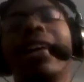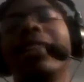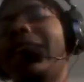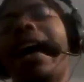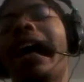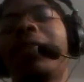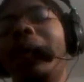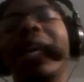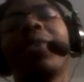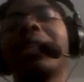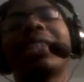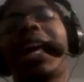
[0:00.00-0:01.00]
nah, we
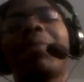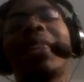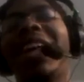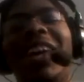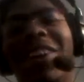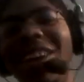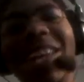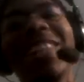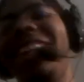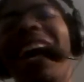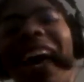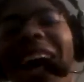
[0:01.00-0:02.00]
ain't gonna stop there.
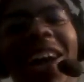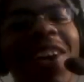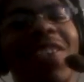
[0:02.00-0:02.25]
Nah,